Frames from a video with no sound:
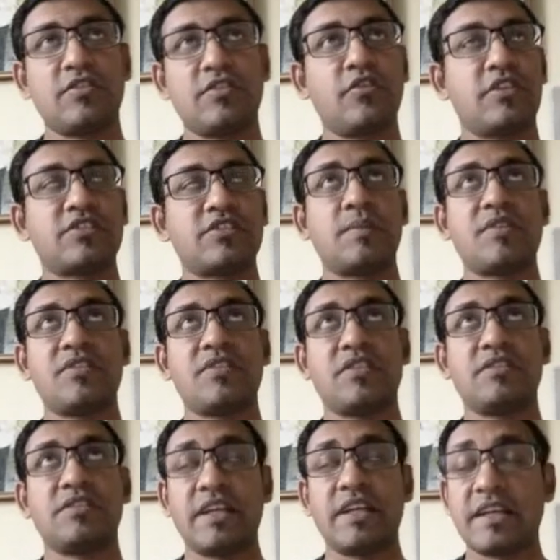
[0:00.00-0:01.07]
for some reason
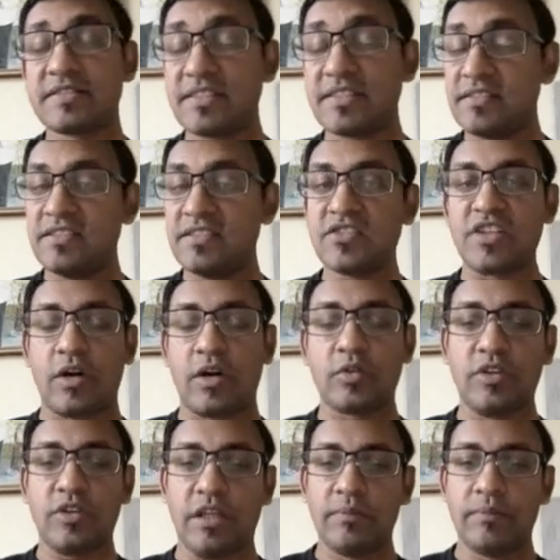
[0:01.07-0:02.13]
the exchange is down,
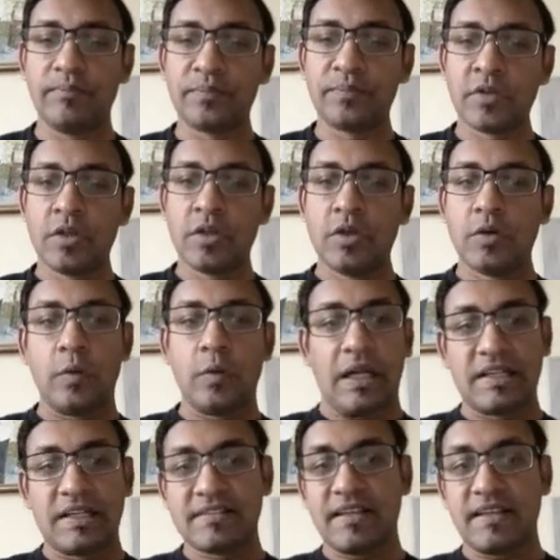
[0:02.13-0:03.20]
the
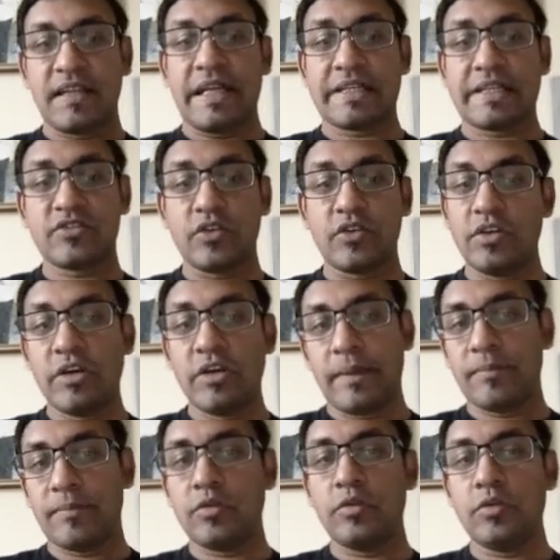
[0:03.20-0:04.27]
wallets are hacked. So you have
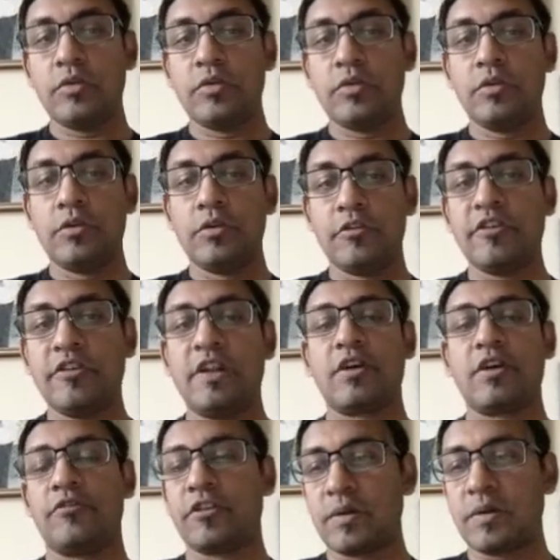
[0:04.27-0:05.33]
to feel
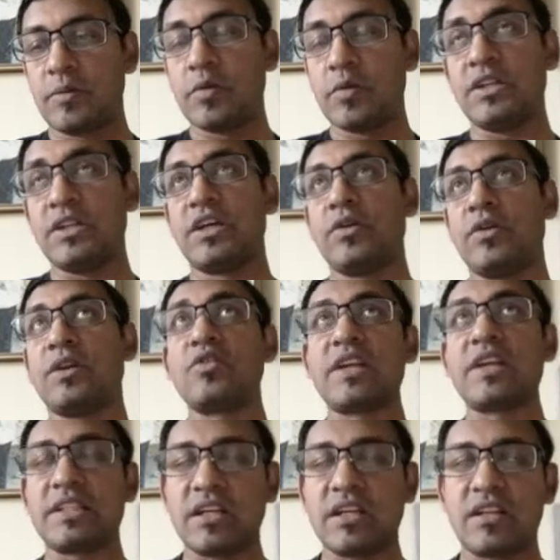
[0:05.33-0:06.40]
comfortable whether you want to
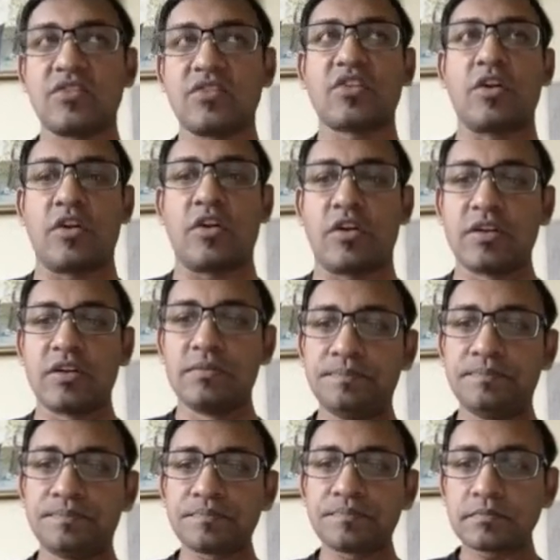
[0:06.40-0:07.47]
take the risk or not.
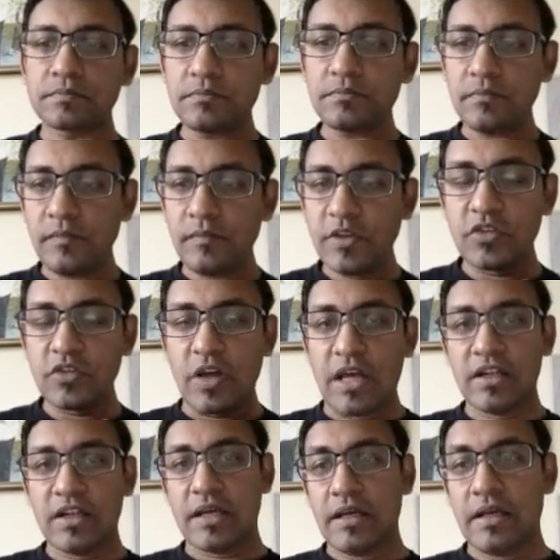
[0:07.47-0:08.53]
So
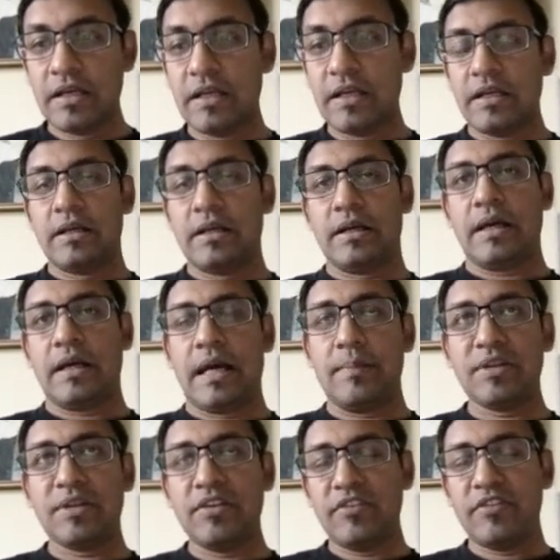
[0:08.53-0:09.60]
I'm
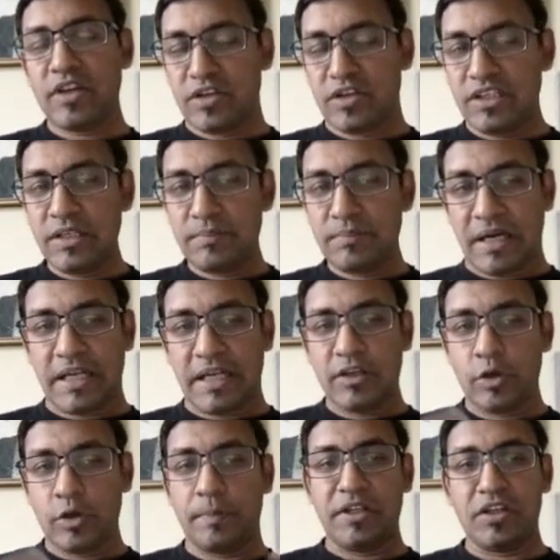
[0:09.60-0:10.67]
giving only my
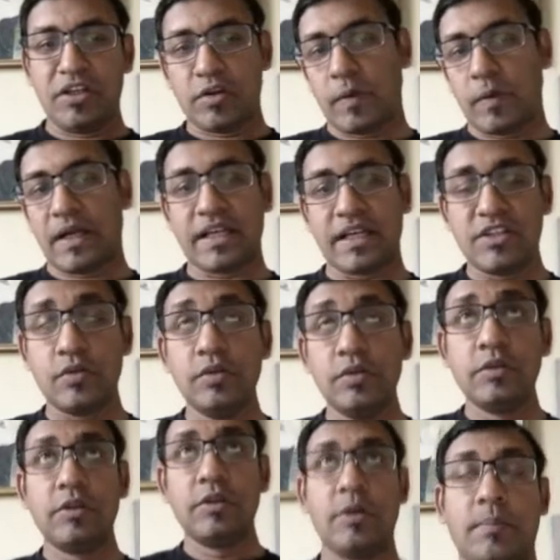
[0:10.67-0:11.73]
opinion, what I do,
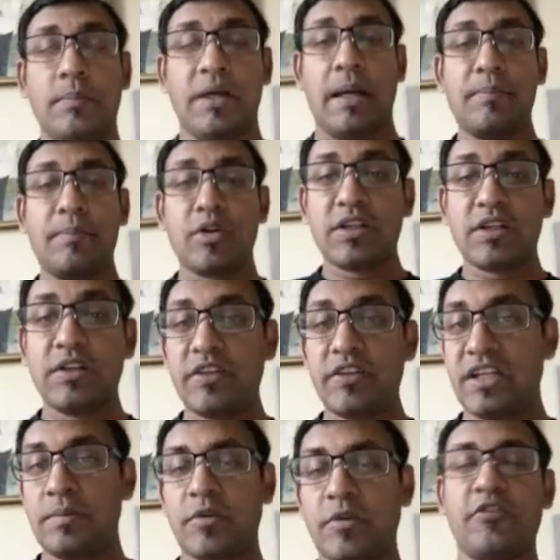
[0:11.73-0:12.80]
but I'm not giving any
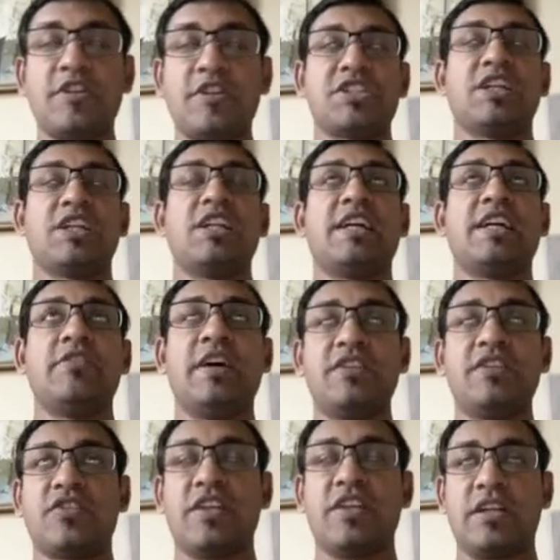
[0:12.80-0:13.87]
professional advice
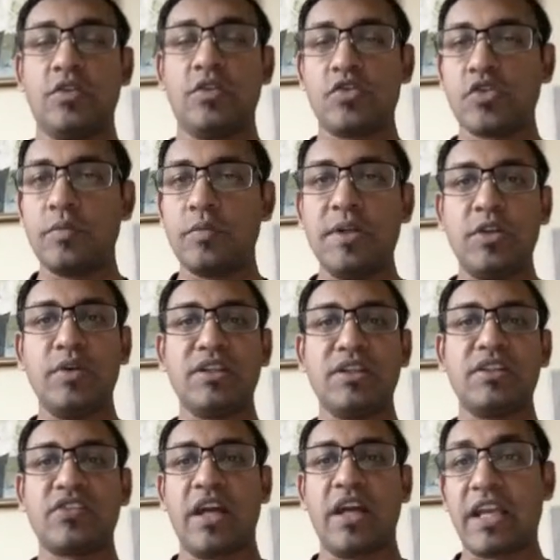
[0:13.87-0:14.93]
that you should be doing
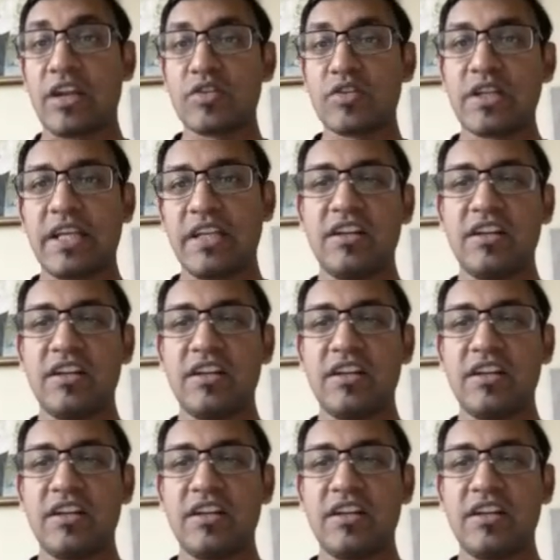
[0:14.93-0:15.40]
this. I cannot take any